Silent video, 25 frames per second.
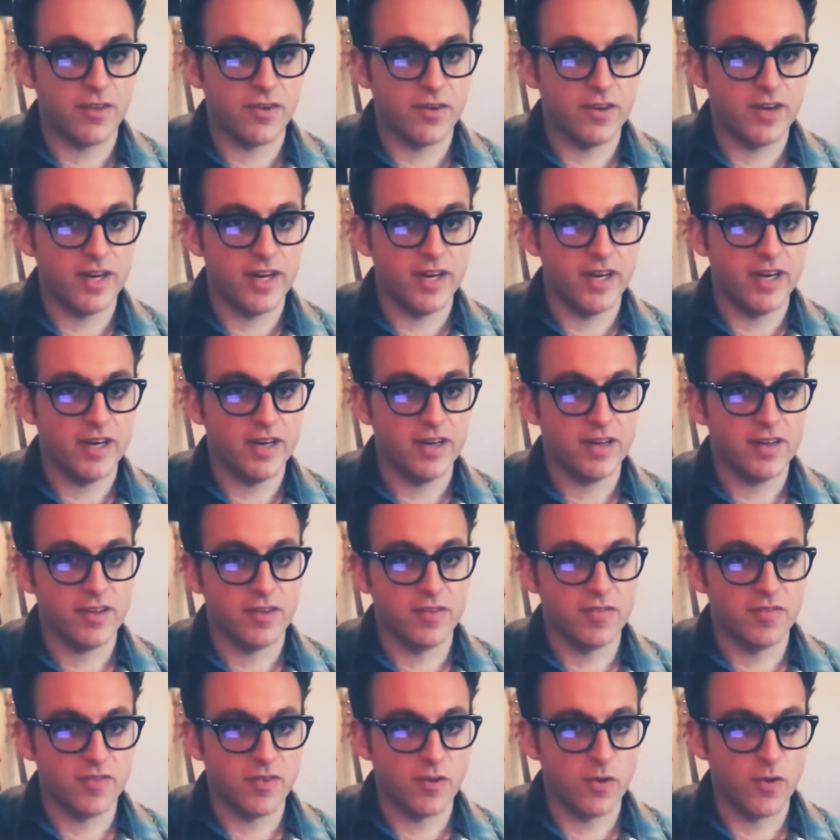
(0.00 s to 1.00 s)
3,
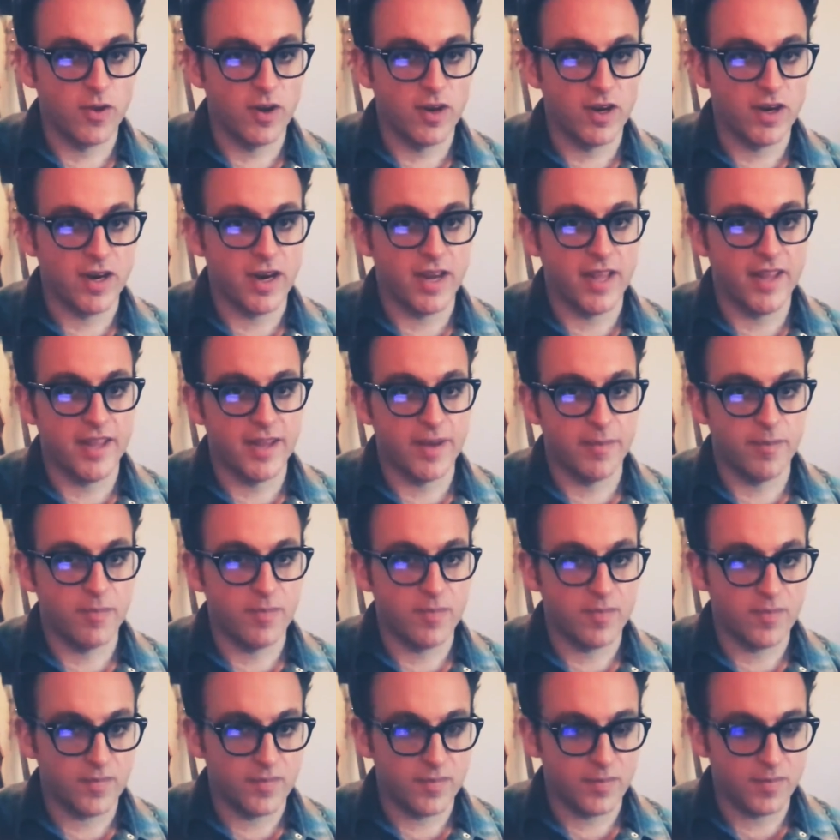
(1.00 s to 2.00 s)
the 4, and then
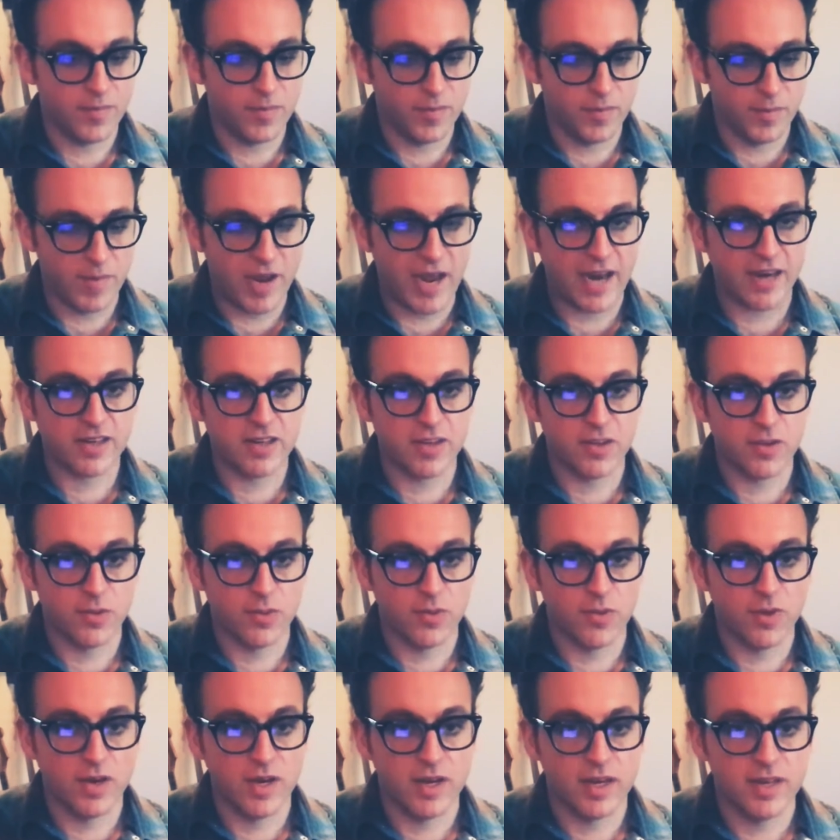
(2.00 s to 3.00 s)
back to the
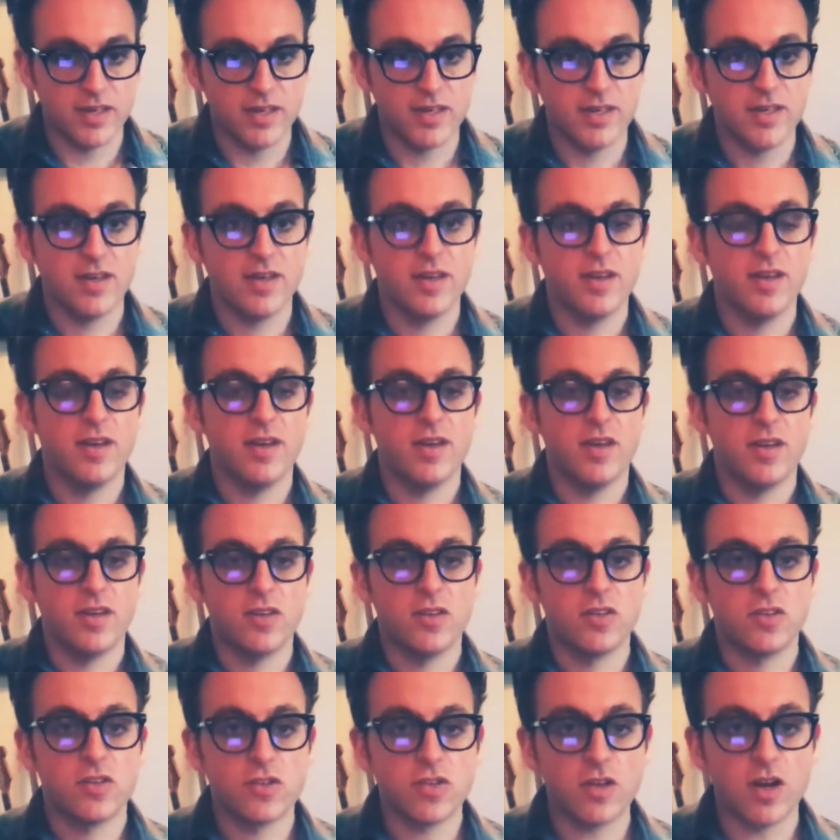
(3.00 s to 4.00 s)
1.
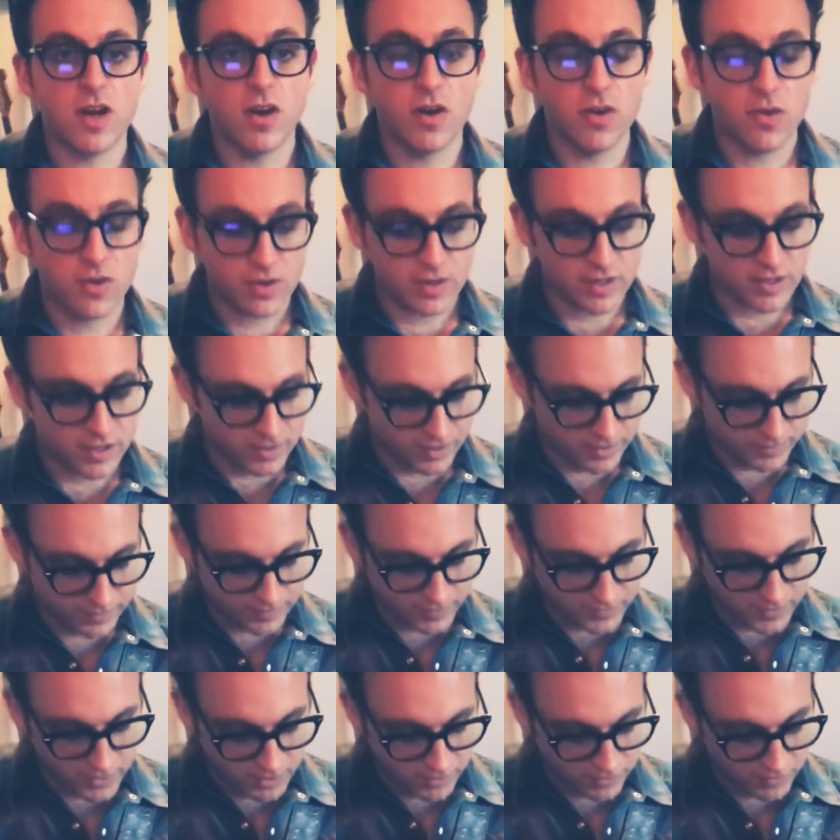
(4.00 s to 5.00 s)
So
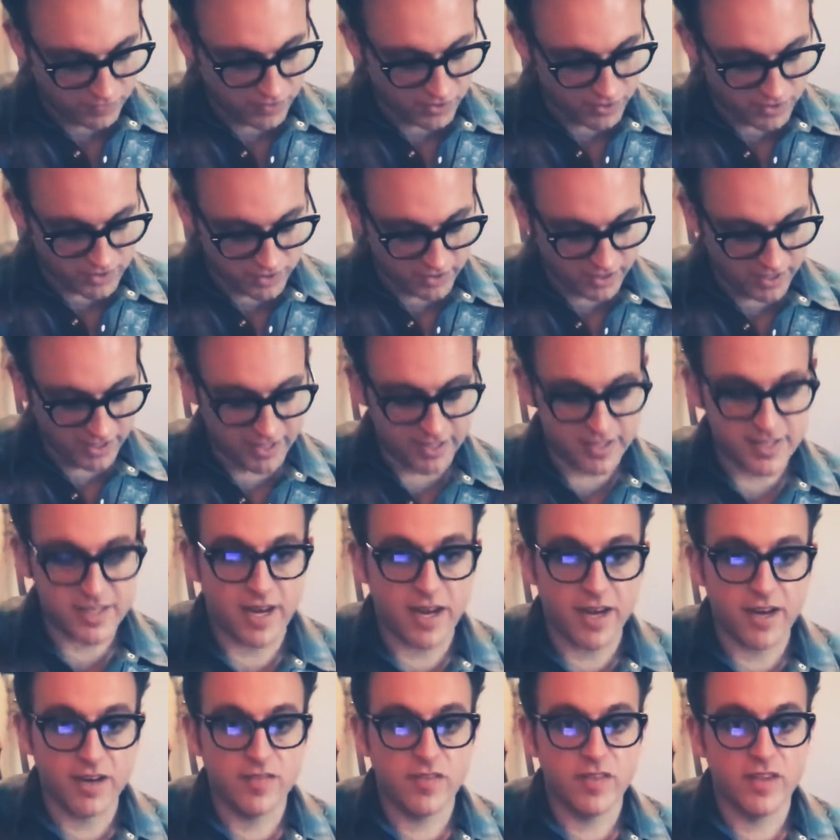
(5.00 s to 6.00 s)
the first lick is
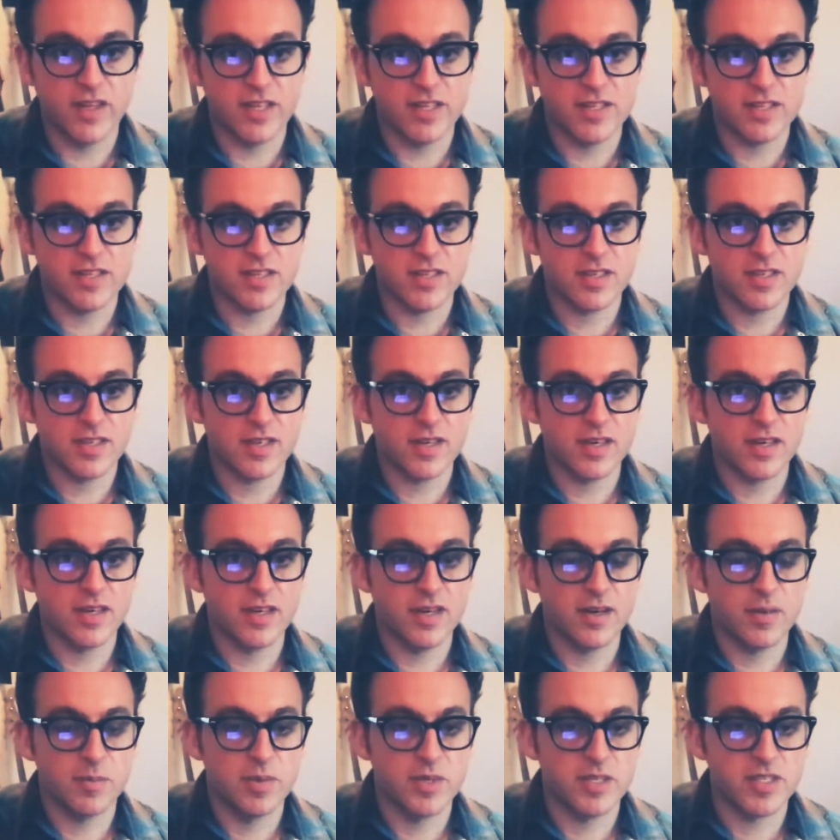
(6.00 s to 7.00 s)
out of this
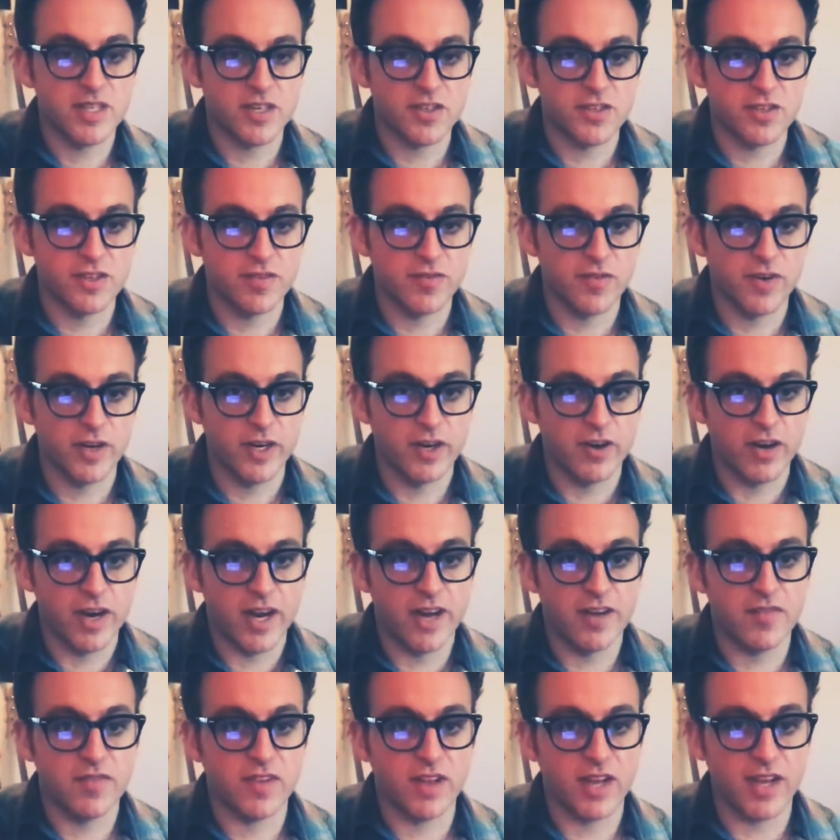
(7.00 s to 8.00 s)
position for your
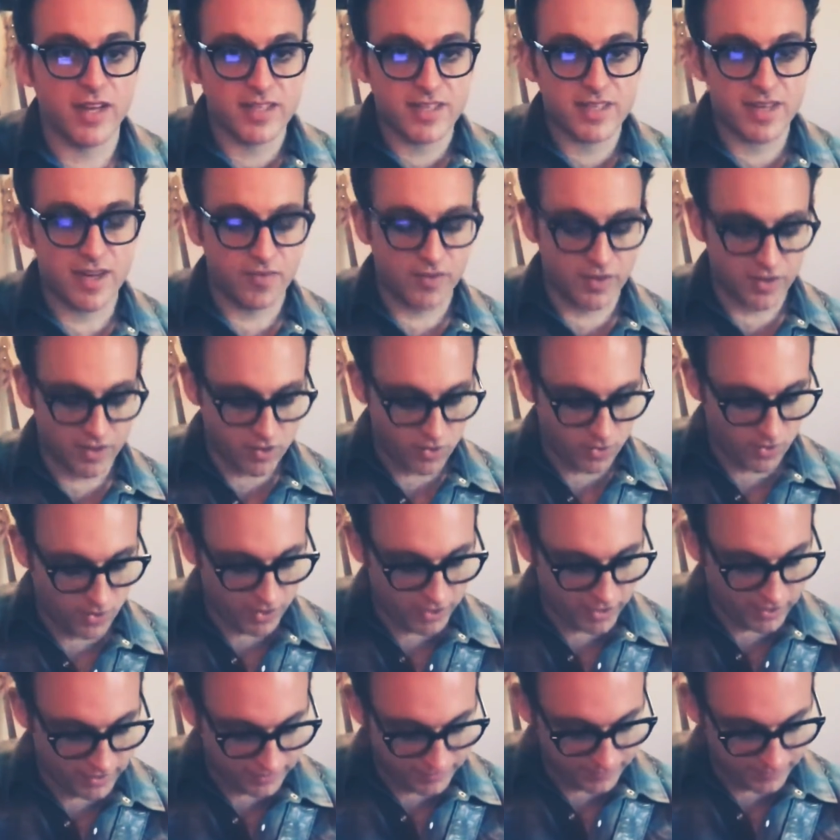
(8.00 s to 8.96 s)
A flat 7 chord.